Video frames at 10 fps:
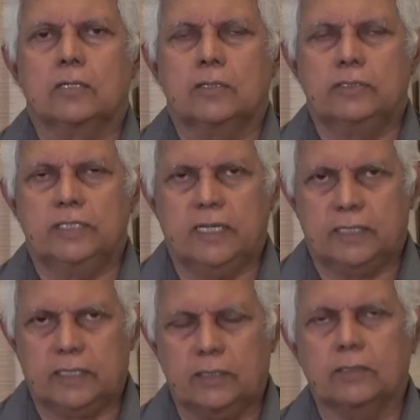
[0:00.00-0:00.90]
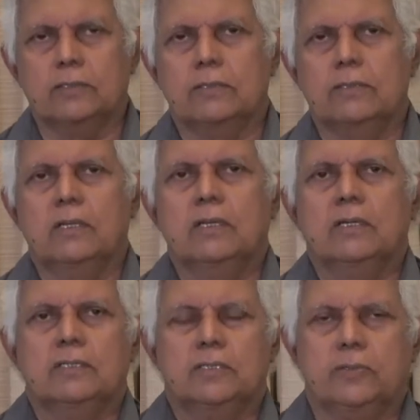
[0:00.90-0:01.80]
Good day to you.
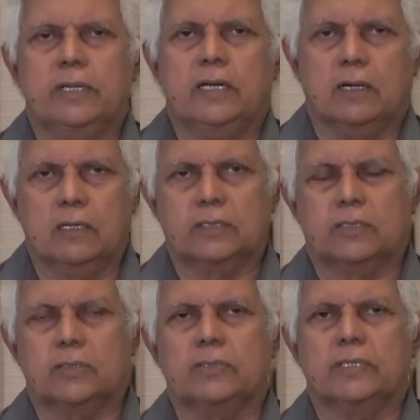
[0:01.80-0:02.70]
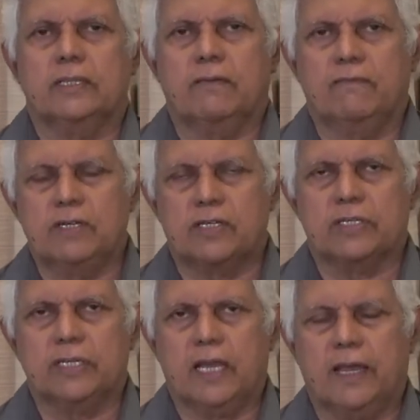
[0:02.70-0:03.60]
Today also the
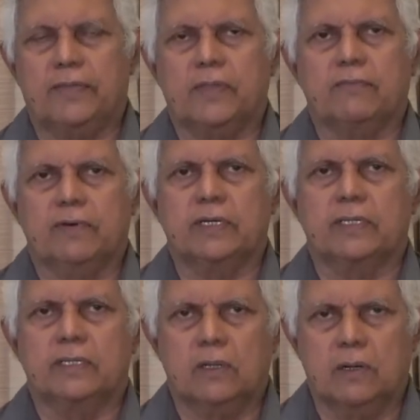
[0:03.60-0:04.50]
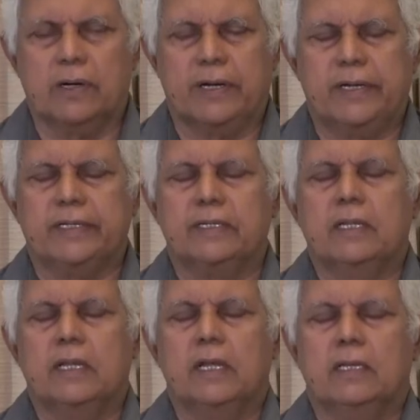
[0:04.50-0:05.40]
vision and the bird of the Lord.
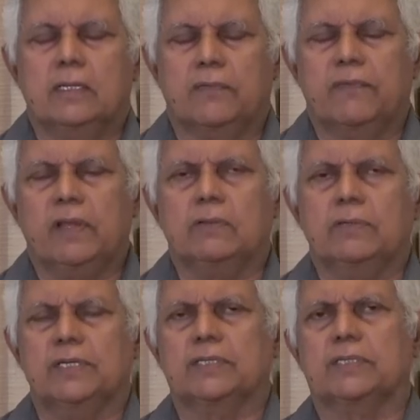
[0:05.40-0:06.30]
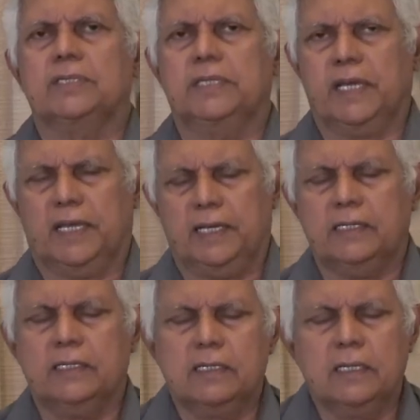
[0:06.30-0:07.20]
Now we know yesterday
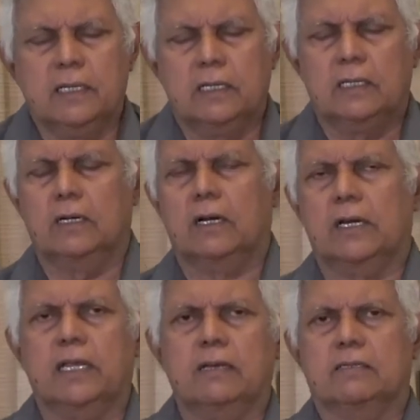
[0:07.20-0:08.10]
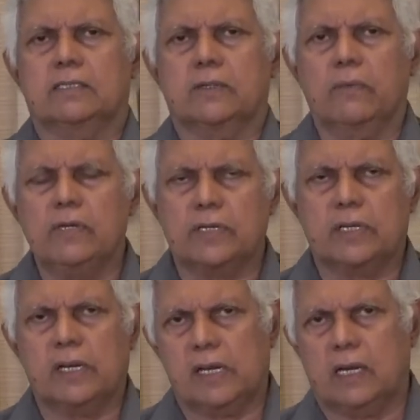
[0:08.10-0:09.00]
Lord gave us a
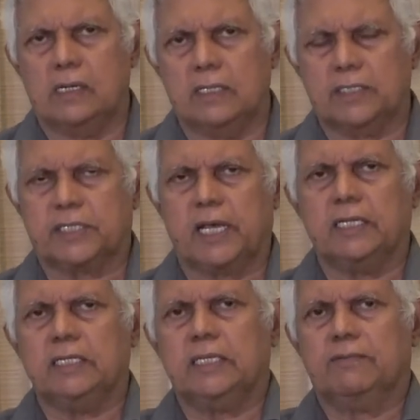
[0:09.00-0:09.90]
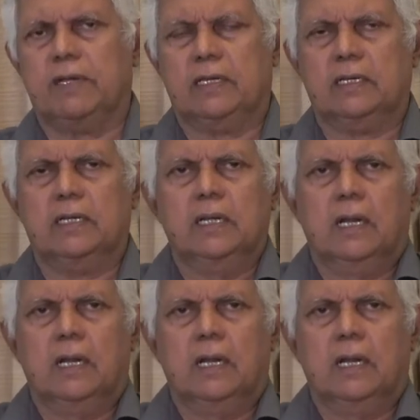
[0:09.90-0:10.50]
vision and an understanding when a